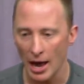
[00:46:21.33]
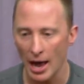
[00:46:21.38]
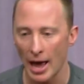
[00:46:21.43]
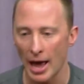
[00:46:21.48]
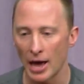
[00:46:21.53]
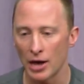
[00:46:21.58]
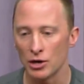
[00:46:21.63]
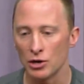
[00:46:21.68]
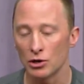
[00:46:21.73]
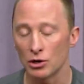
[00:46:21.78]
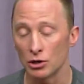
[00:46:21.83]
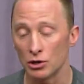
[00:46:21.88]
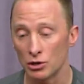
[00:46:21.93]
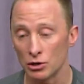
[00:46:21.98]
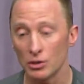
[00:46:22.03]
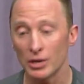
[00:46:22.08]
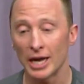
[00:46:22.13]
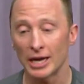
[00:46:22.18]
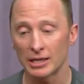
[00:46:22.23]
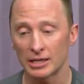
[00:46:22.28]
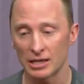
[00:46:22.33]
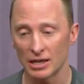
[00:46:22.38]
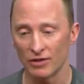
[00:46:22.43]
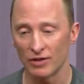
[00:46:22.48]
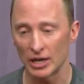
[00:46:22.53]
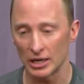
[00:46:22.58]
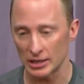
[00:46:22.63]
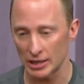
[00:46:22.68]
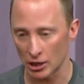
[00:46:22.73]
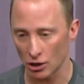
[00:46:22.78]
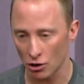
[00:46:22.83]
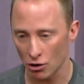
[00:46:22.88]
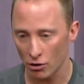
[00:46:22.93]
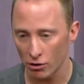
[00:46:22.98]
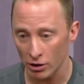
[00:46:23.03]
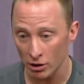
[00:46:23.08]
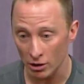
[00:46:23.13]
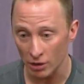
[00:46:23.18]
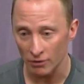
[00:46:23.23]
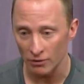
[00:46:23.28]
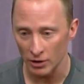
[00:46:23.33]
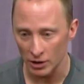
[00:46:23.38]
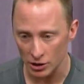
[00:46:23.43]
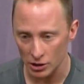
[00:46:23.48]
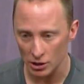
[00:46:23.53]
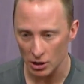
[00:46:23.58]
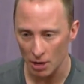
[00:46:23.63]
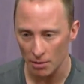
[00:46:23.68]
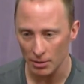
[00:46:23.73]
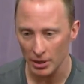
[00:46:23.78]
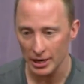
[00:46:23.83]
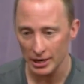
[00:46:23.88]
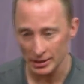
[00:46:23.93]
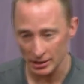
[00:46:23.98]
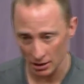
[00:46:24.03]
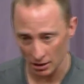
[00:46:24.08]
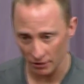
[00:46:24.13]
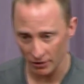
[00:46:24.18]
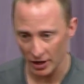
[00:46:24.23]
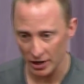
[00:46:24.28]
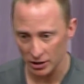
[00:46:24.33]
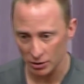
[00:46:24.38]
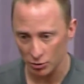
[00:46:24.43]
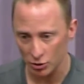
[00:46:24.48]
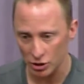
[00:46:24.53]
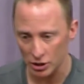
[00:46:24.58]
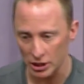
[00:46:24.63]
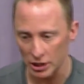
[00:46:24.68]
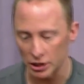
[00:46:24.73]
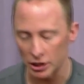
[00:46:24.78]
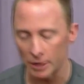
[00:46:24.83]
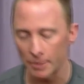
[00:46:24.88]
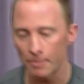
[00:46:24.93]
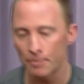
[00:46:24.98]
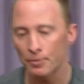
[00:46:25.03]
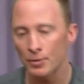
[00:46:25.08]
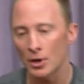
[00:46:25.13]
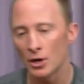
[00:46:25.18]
And you can do that CVS, that chorionic villus sampling is an invasive procedure.